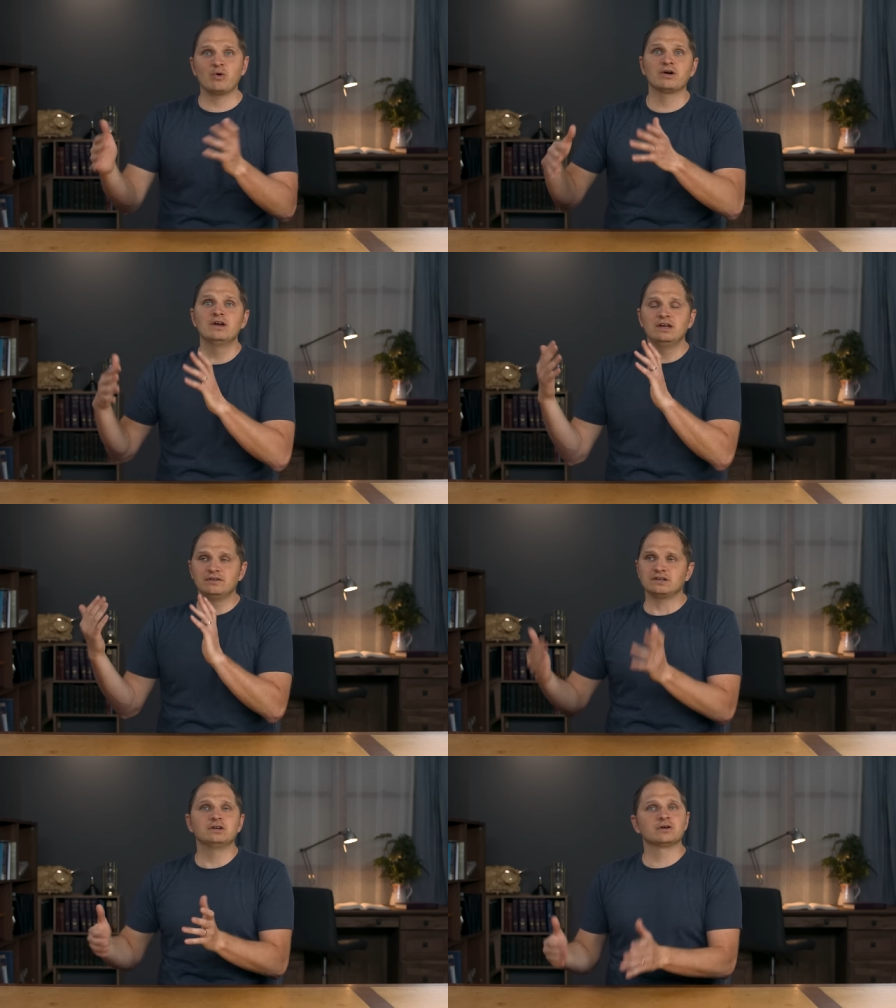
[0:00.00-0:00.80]
or
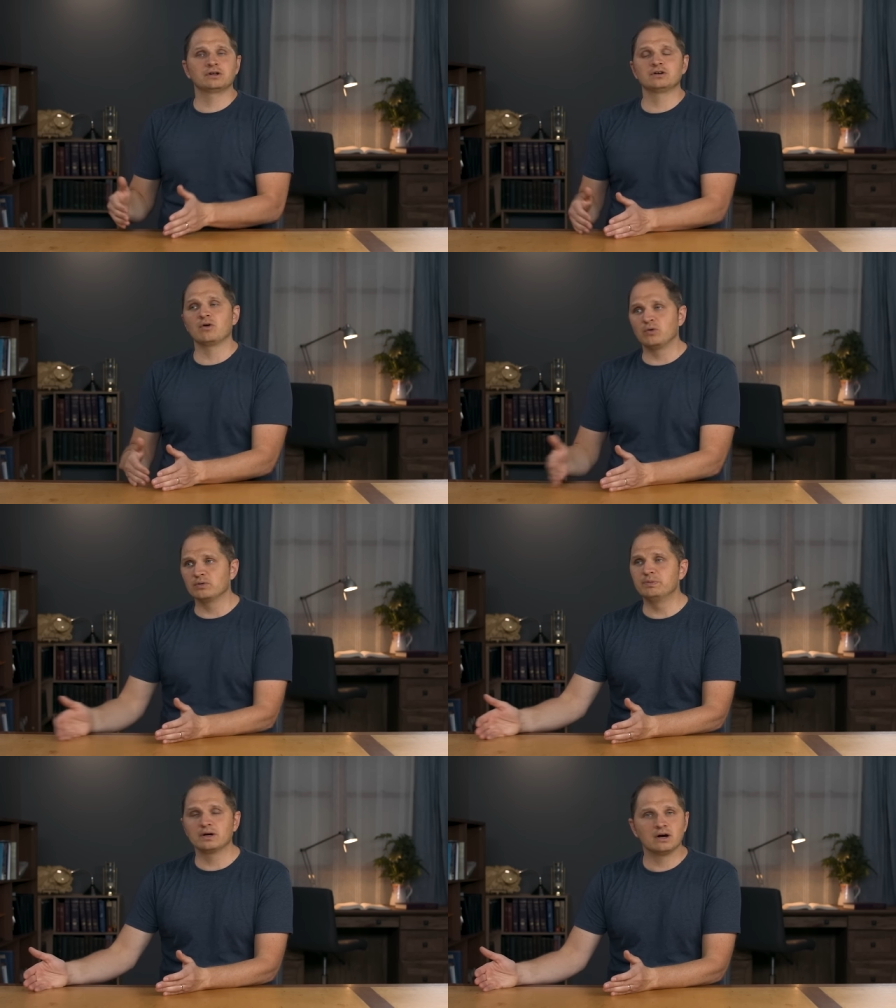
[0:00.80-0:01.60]
you say you're you're
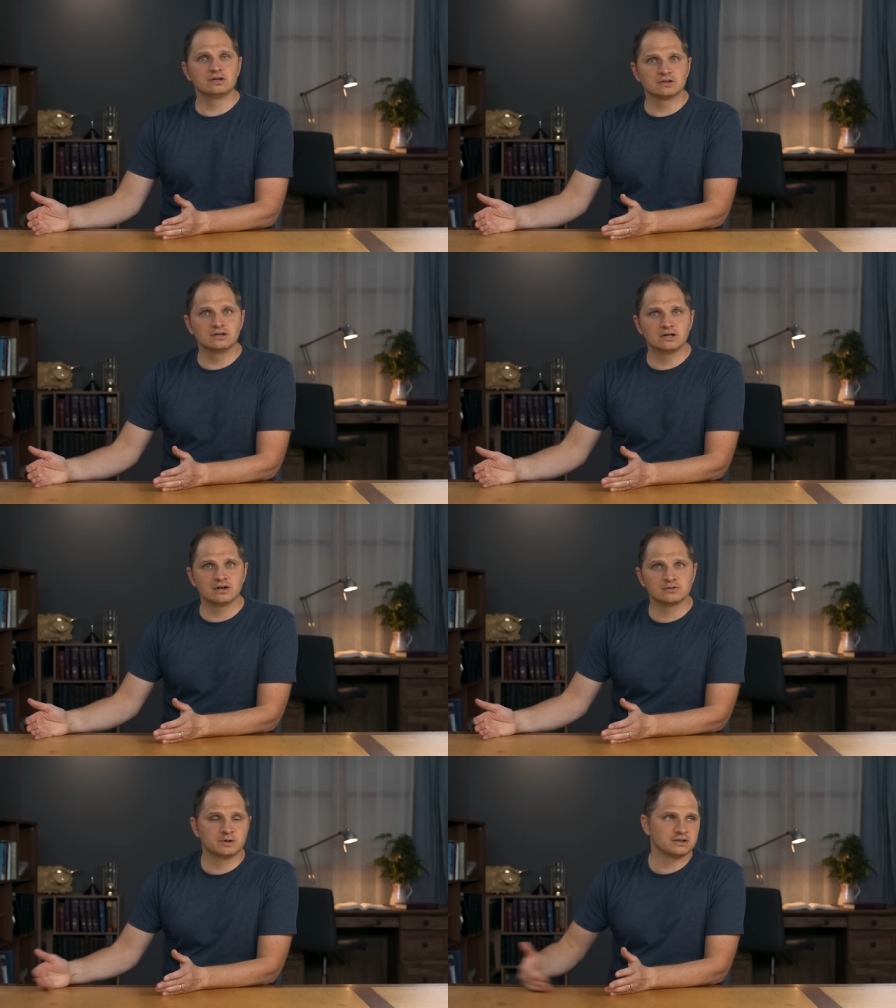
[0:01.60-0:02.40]
old beyond your
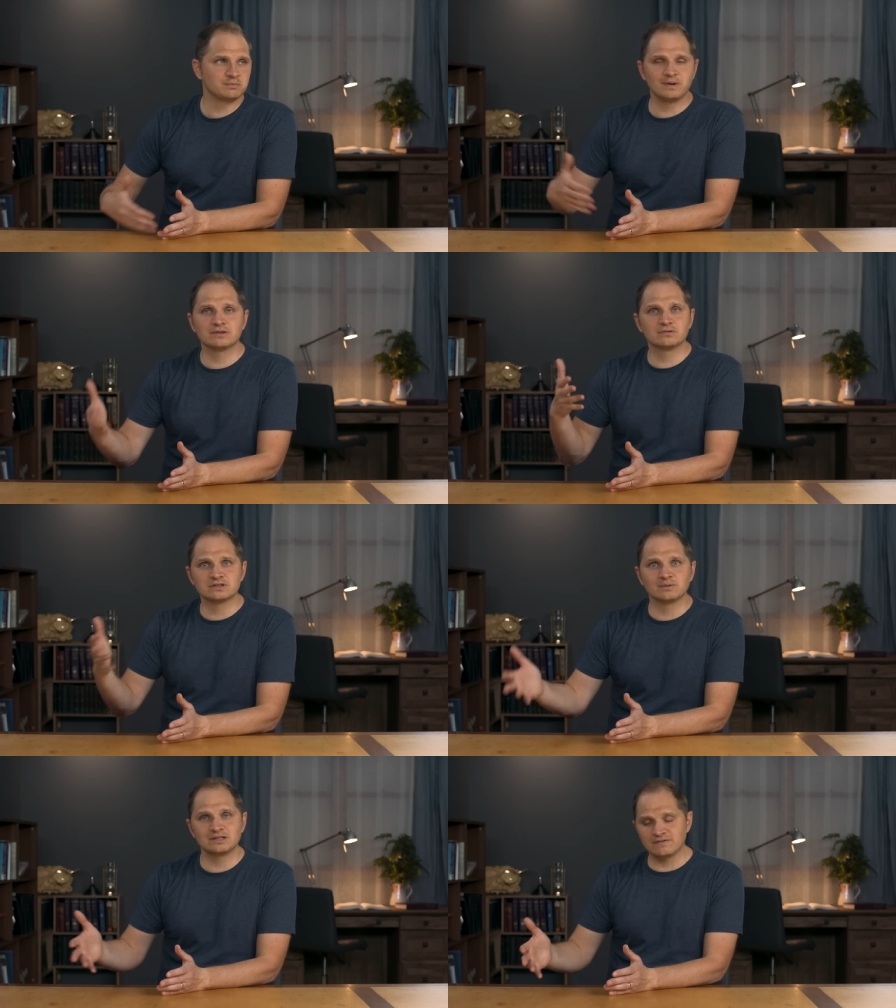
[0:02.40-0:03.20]
years because you've been through
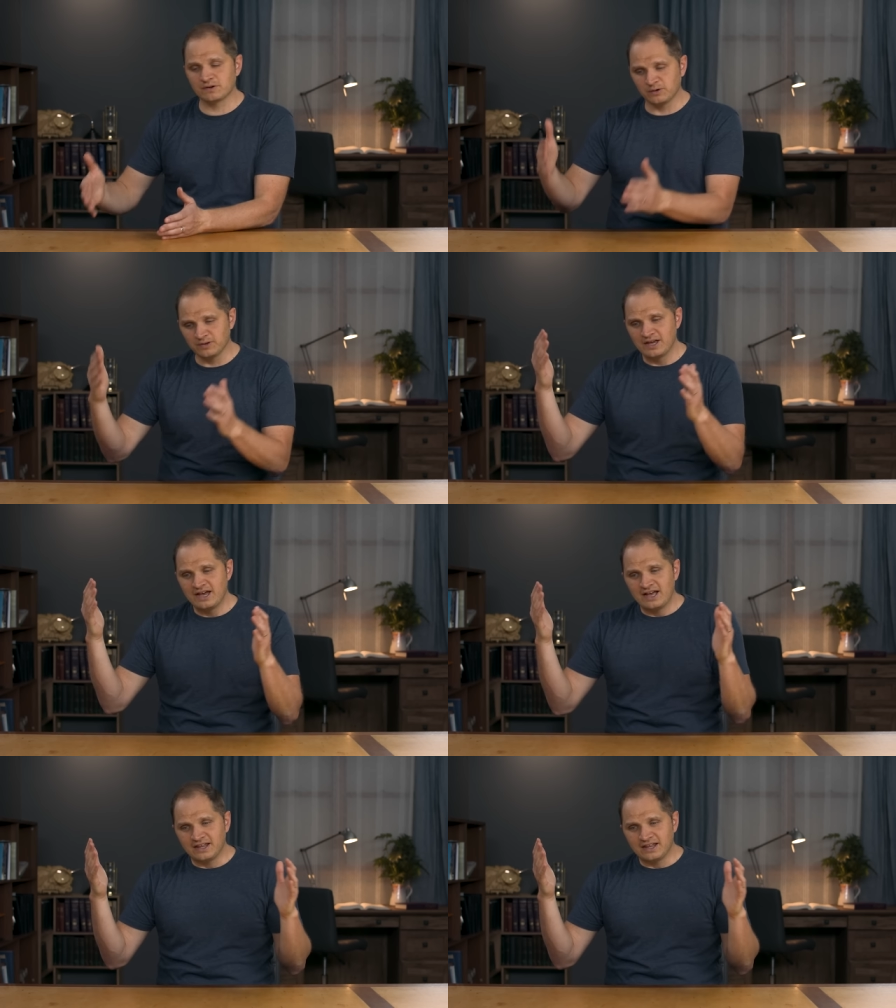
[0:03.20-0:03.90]
something difficult.